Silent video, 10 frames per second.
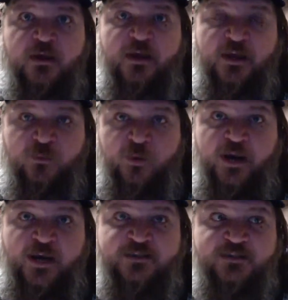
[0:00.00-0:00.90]
in
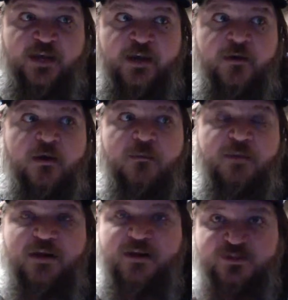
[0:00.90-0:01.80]
what I said,
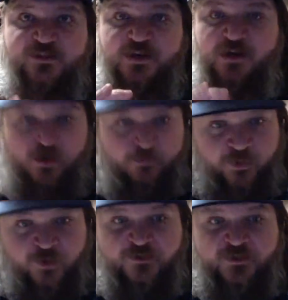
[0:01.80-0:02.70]
because the
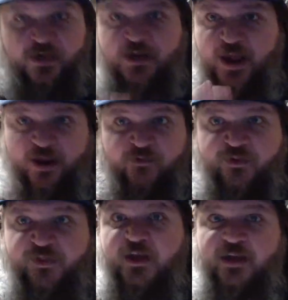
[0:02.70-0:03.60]
numbers and
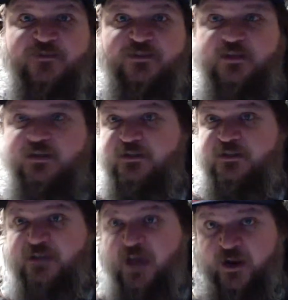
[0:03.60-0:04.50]
everything I've seen this
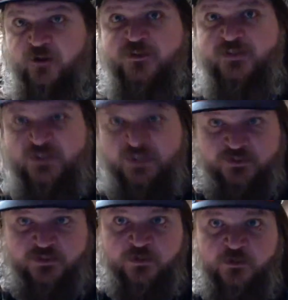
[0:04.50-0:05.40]
entire
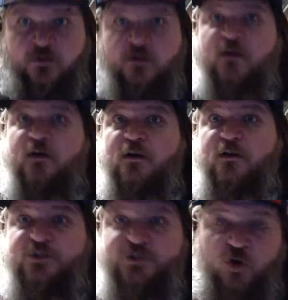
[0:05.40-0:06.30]
season
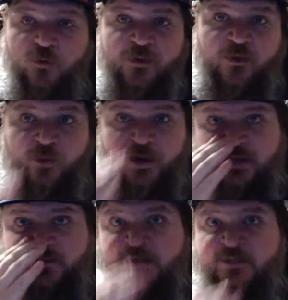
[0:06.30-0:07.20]
show me that what
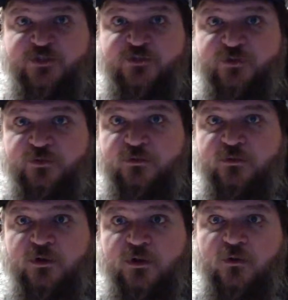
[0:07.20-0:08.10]
I said is true,
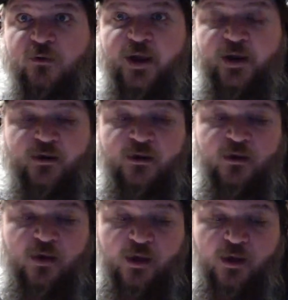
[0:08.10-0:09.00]
right?
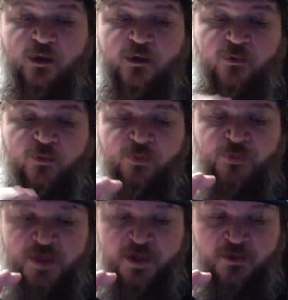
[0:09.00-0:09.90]

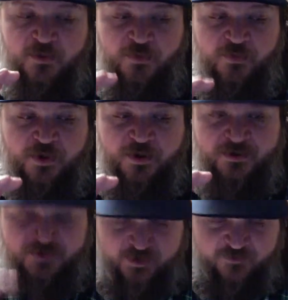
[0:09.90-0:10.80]
The
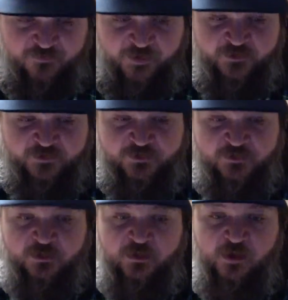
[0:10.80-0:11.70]

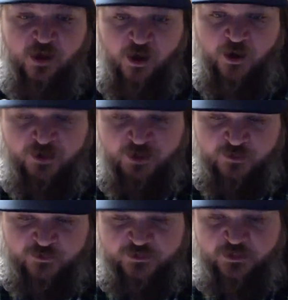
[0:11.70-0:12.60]
defense on
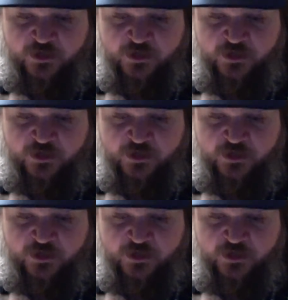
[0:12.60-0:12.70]
Houston